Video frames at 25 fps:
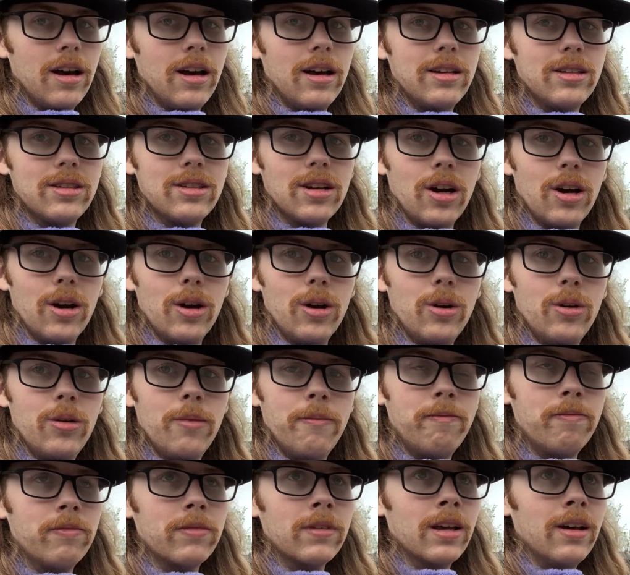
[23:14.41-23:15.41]
So
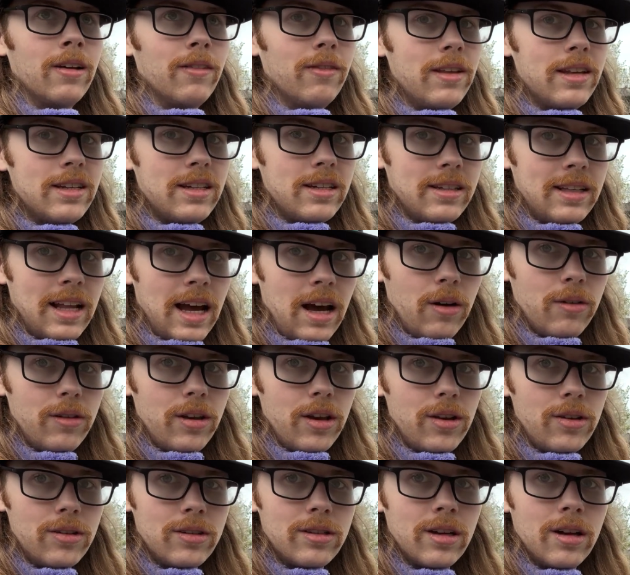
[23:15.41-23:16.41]
this is now
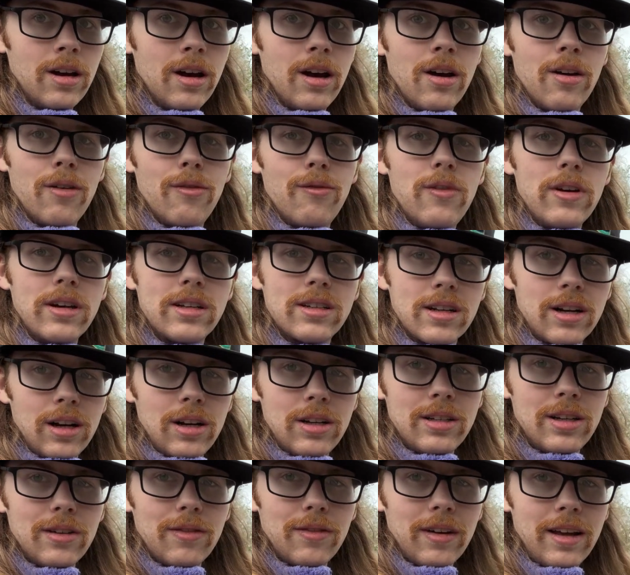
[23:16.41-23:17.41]
used
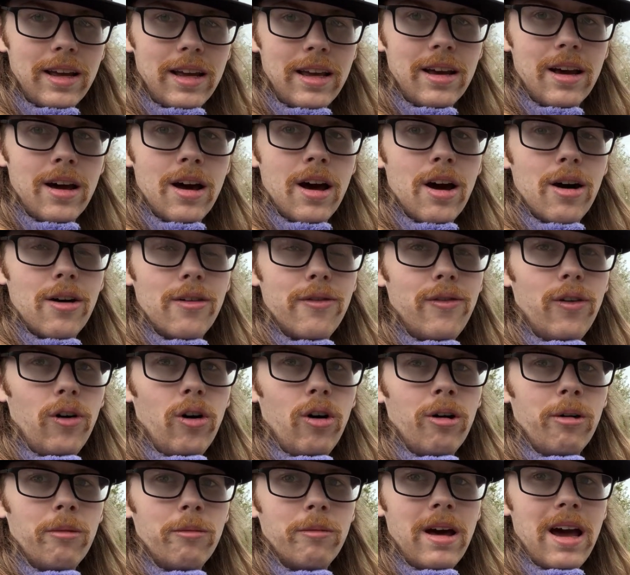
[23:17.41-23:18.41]
exclusively
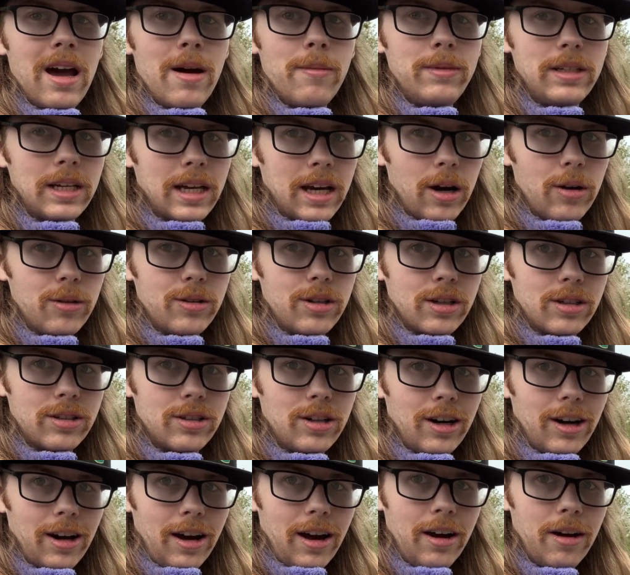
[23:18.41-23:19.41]
for empty coaching
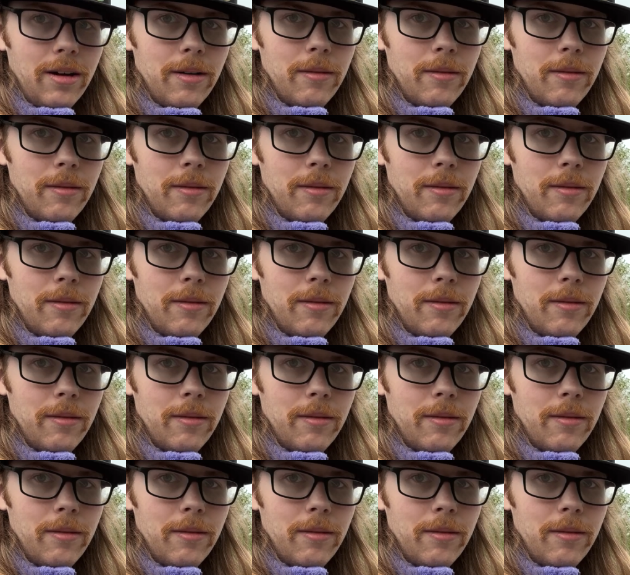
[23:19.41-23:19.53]
stock.